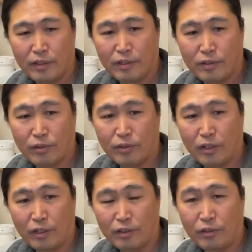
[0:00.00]
So
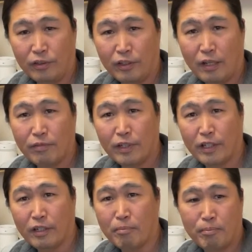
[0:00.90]
uh, you, you, definitely
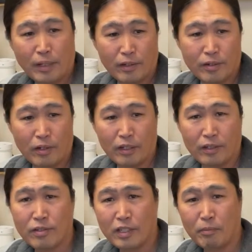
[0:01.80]
get a better uh,
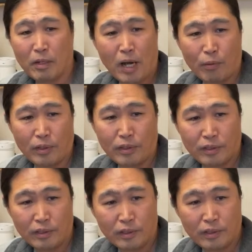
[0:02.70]
steaming power.
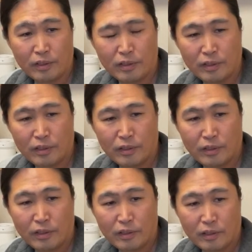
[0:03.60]

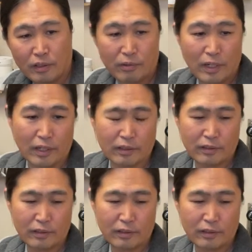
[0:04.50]
All right.